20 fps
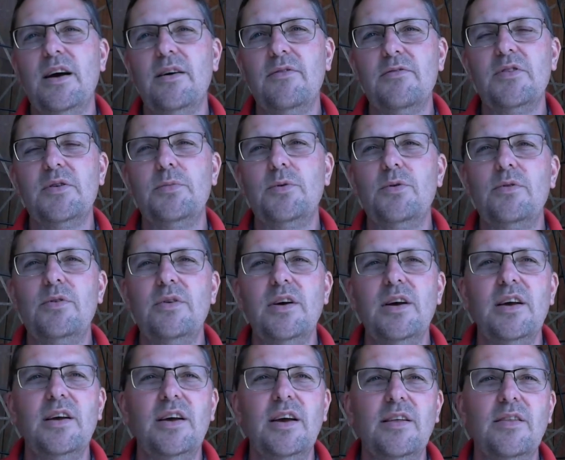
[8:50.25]
comfortable
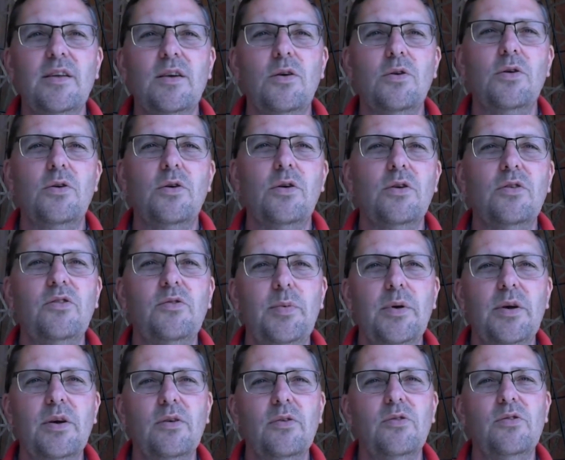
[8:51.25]
in the long hot
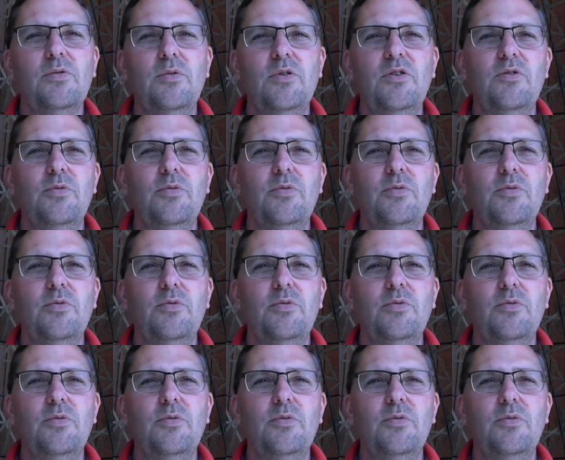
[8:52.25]
spells,